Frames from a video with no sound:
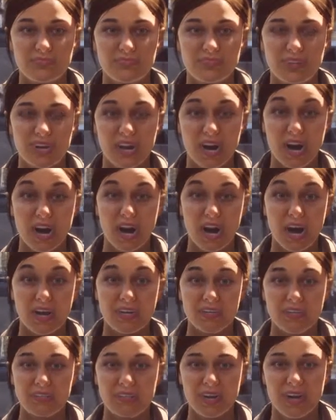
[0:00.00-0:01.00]

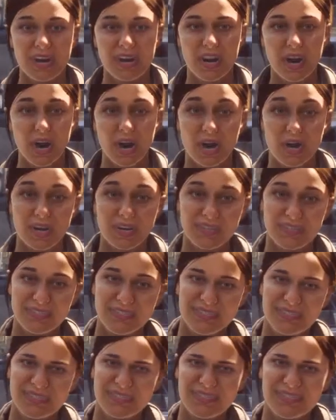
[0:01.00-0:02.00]
Flattery, huh?
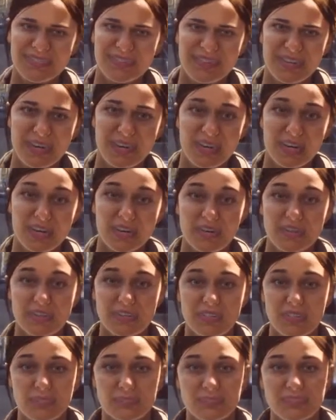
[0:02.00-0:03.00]

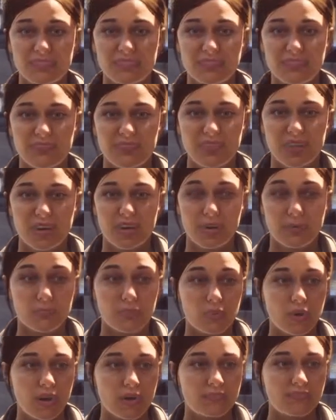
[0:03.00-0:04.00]
You must have done a
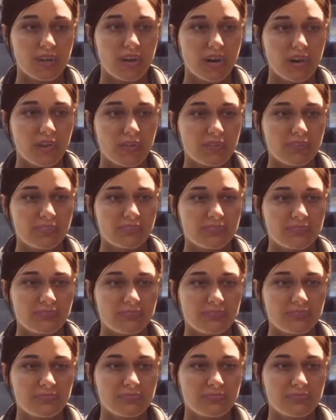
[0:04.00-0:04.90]
number out there.